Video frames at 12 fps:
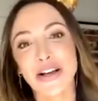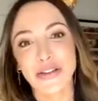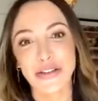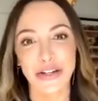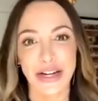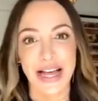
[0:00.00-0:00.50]

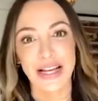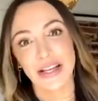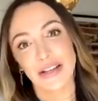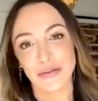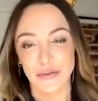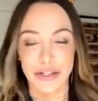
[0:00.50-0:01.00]
They're
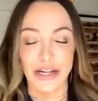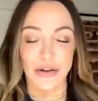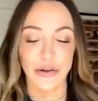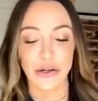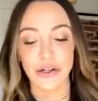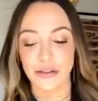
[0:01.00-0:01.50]
like, you know,
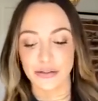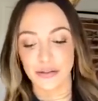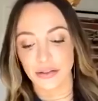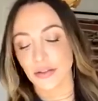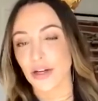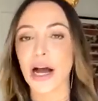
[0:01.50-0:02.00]
you're
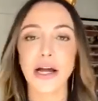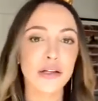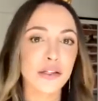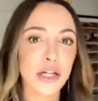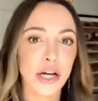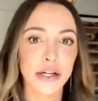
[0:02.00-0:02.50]

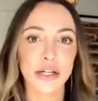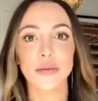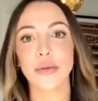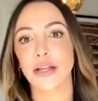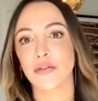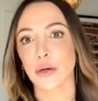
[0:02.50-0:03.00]
Kyle's daughter.
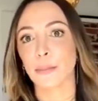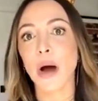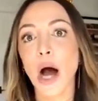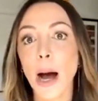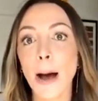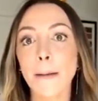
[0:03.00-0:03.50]
We love your
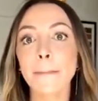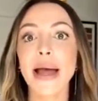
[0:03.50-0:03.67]
mom.